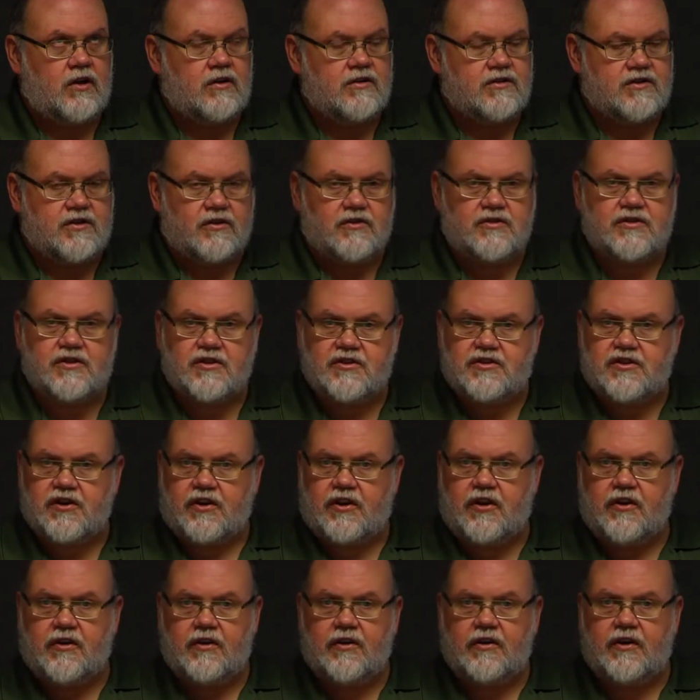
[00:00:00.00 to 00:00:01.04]
Social
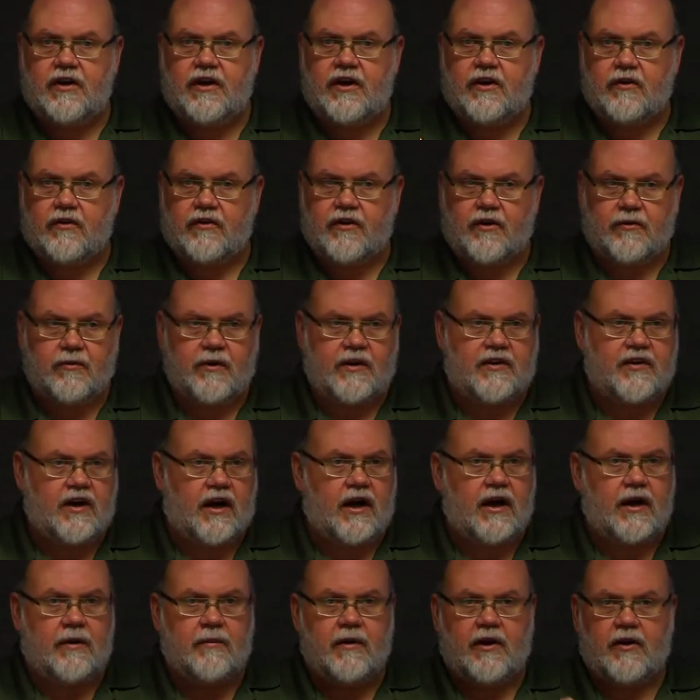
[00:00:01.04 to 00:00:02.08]
Security or their
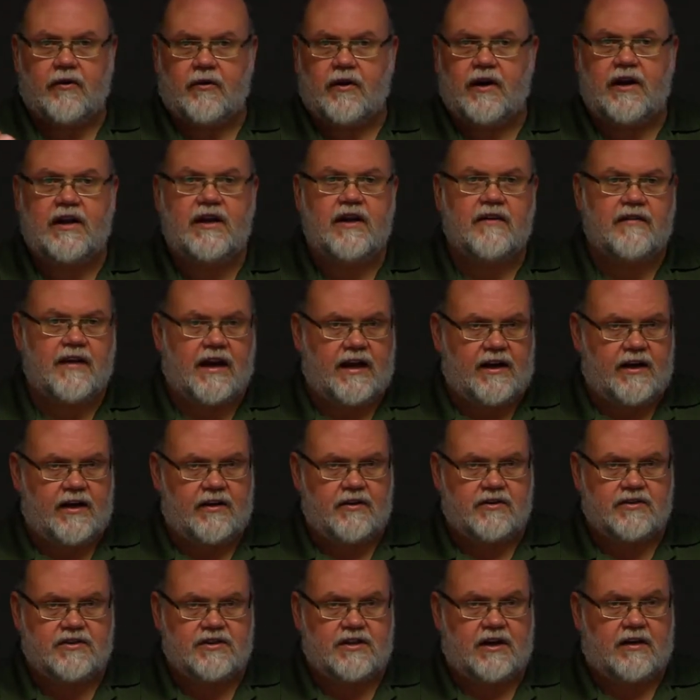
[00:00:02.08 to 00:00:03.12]
retirement or any of that
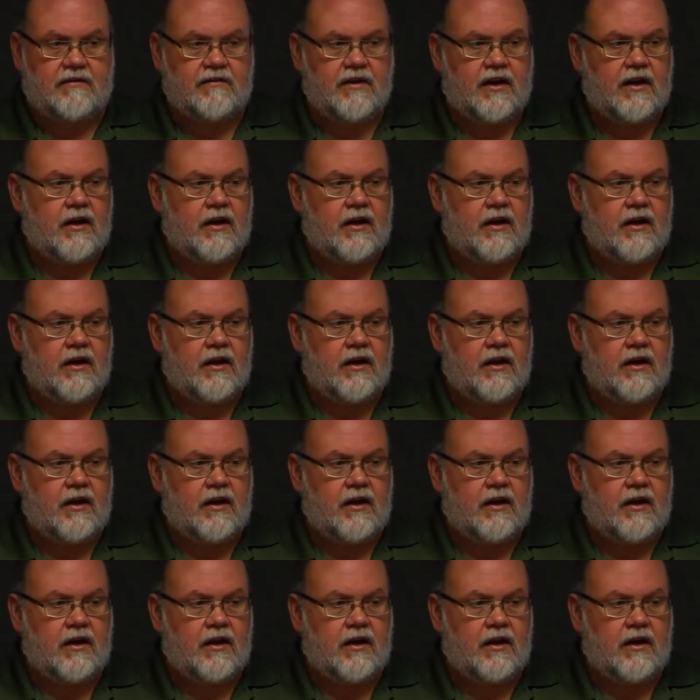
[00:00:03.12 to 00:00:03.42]
other stuff.